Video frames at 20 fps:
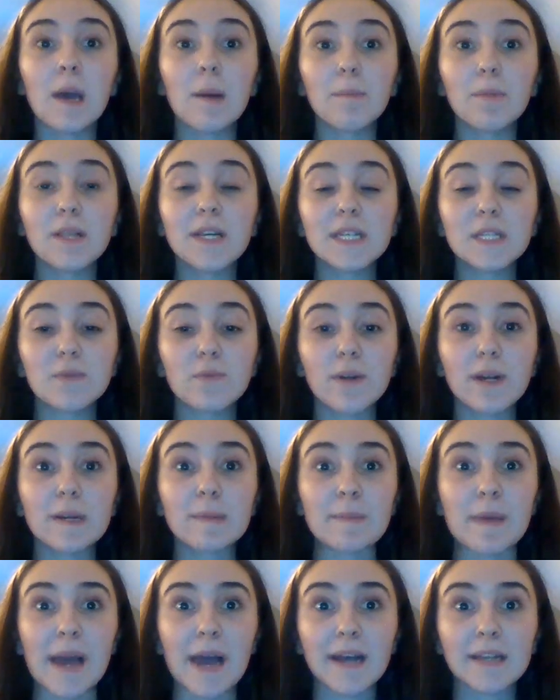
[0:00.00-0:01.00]
Please wear a
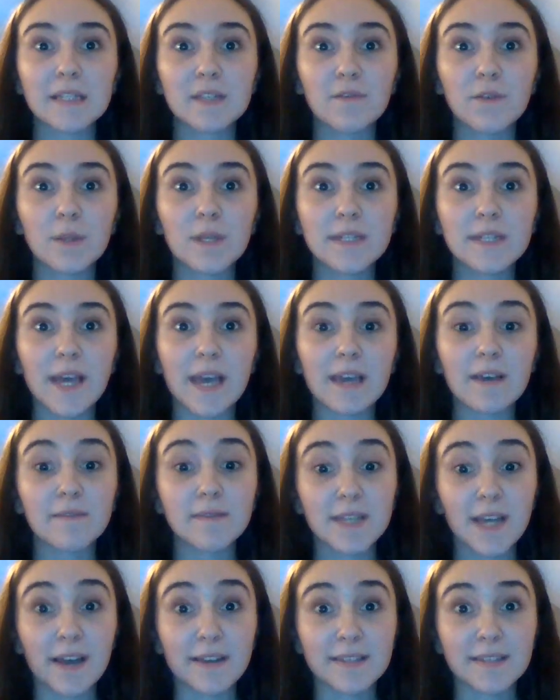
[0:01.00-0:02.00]
mask for the day of
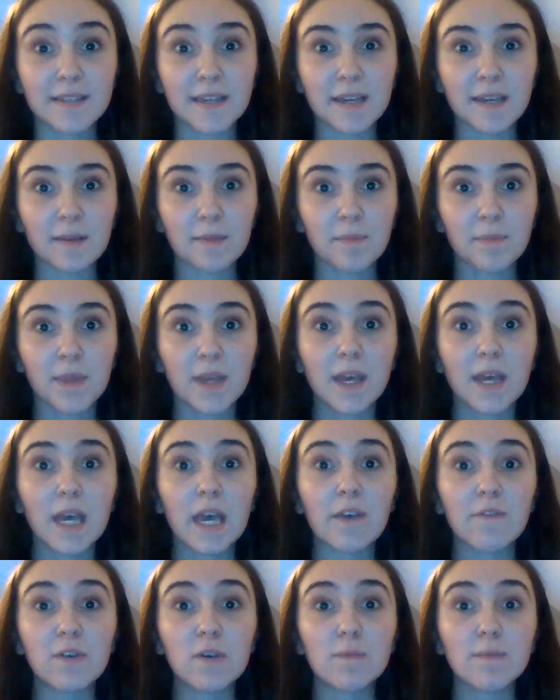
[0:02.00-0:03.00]
testing.
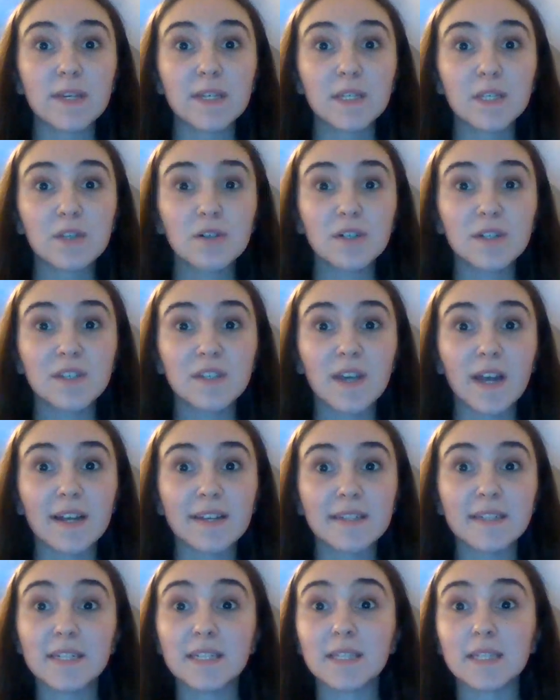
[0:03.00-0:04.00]
If you miss your
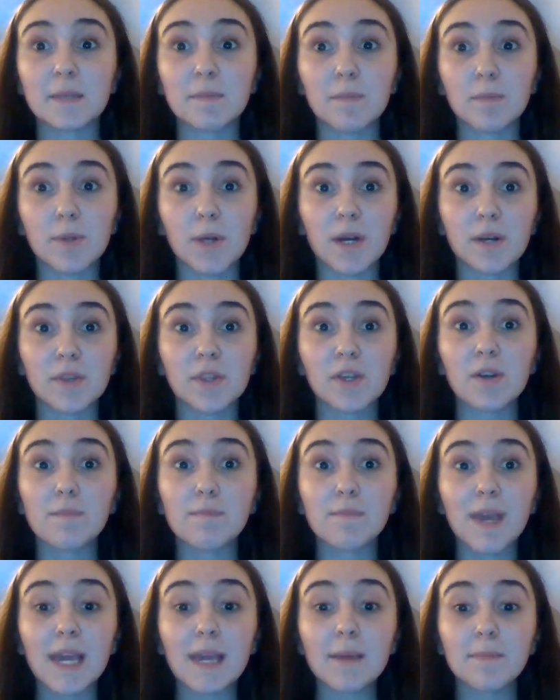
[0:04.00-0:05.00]
assigned testing block, there
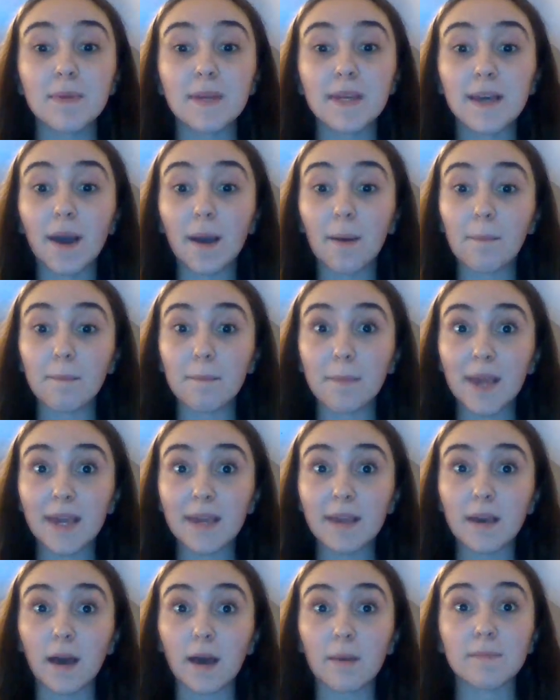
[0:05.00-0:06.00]
may be a
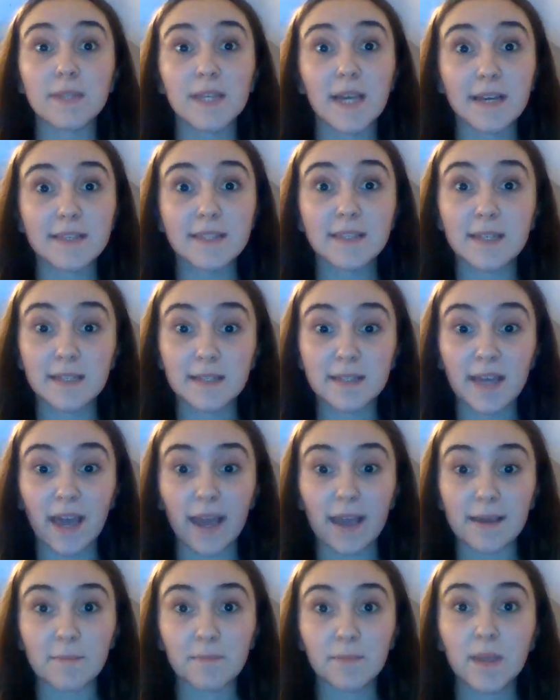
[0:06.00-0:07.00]
makeup testing
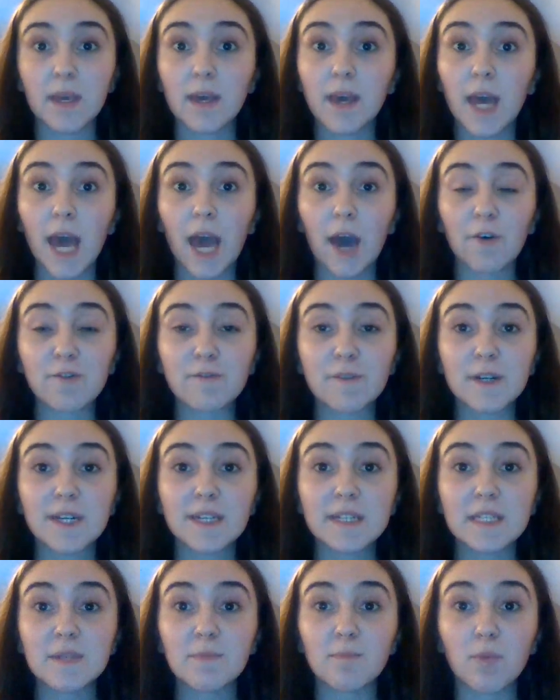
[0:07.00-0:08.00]
day. However, it
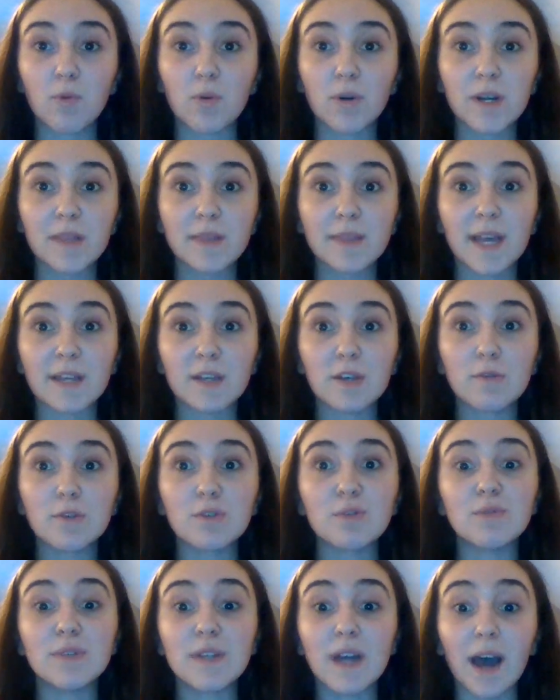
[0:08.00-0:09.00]
is important that you
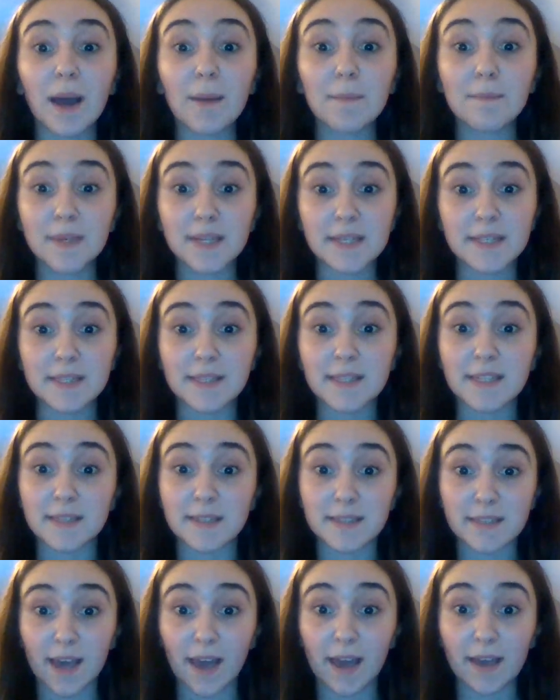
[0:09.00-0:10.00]
do not miss
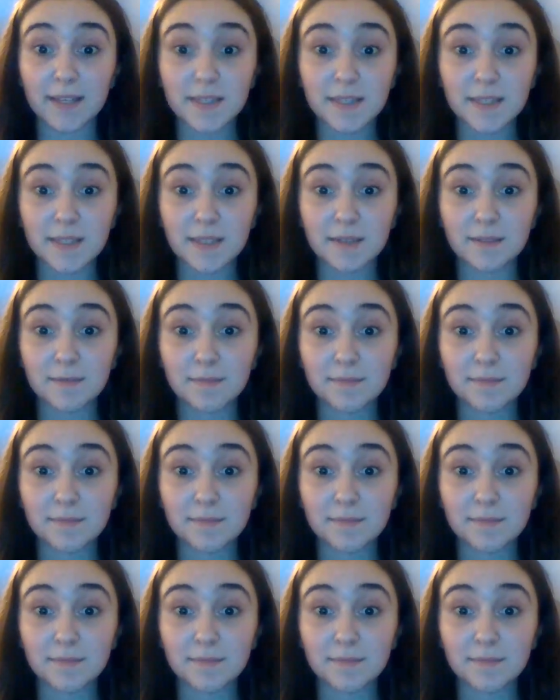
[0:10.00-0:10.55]
this test.